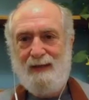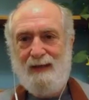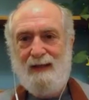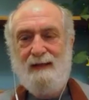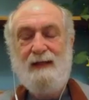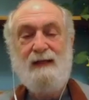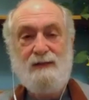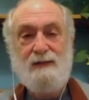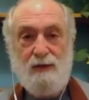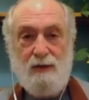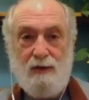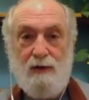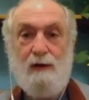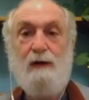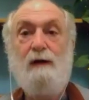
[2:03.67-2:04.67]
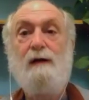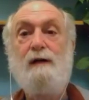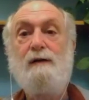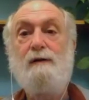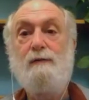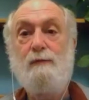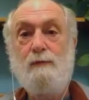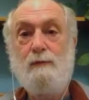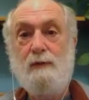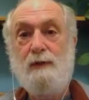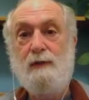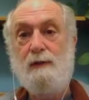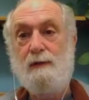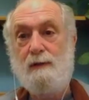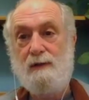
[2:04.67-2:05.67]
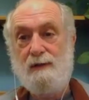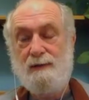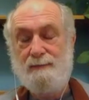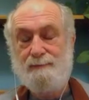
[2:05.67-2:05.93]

And that's hard work.